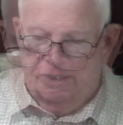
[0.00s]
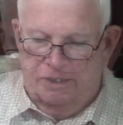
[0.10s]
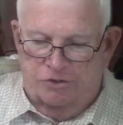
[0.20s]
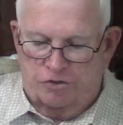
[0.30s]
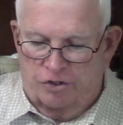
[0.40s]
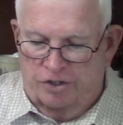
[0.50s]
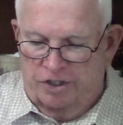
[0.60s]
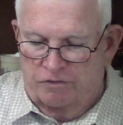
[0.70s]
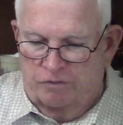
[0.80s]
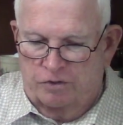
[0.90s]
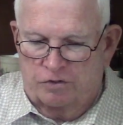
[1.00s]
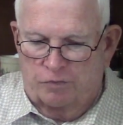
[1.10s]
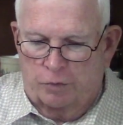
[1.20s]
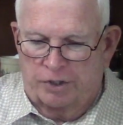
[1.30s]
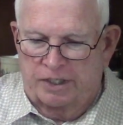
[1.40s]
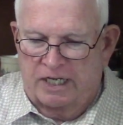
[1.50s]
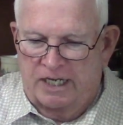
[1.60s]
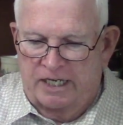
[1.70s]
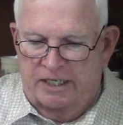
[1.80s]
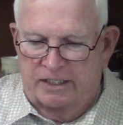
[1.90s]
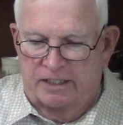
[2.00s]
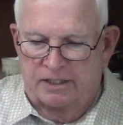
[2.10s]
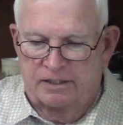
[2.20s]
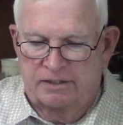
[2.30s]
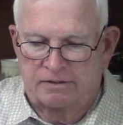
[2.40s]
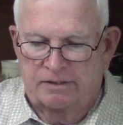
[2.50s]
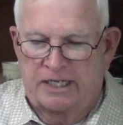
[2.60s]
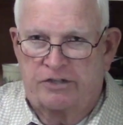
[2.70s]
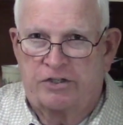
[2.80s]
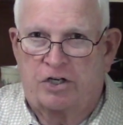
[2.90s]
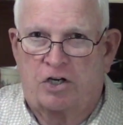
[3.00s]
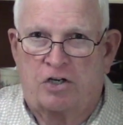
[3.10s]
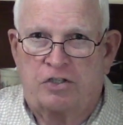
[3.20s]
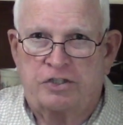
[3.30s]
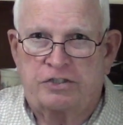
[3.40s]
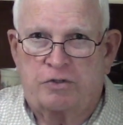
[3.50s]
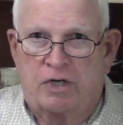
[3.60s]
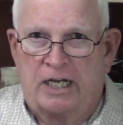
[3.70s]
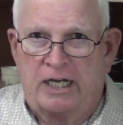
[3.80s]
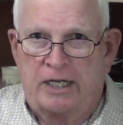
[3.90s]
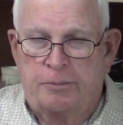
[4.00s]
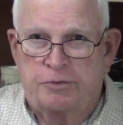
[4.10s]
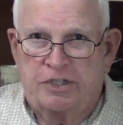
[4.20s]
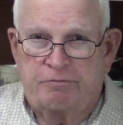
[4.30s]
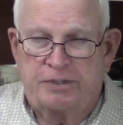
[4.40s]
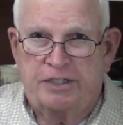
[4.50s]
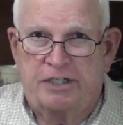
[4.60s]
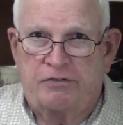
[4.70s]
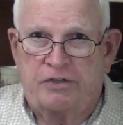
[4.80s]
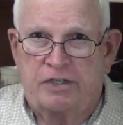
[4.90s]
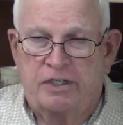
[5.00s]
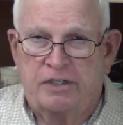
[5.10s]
Then starting in verse 49, now that all the tribes have been given